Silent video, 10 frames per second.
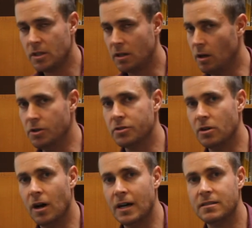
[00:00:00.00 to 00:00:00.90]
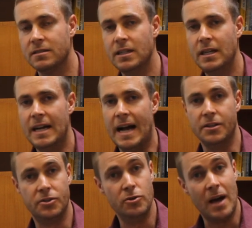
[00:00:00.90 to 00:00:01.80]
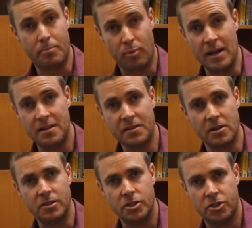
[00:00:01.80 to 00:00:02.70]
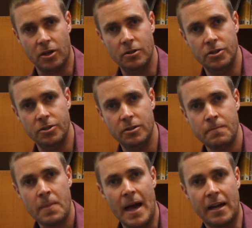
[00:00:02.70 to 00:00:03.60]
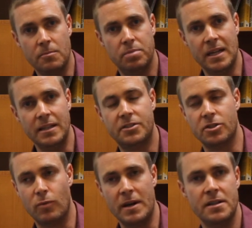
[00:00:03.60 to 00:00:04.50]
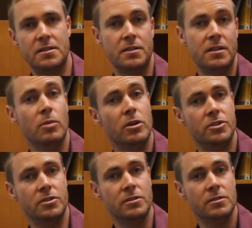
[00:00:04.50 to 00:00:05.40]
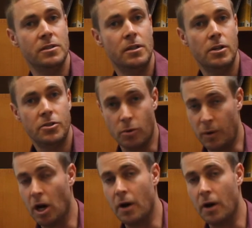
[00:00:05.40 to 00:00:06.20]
and close your eyes and do that breathing that I just showed you and completely surrender to the emotion. So we're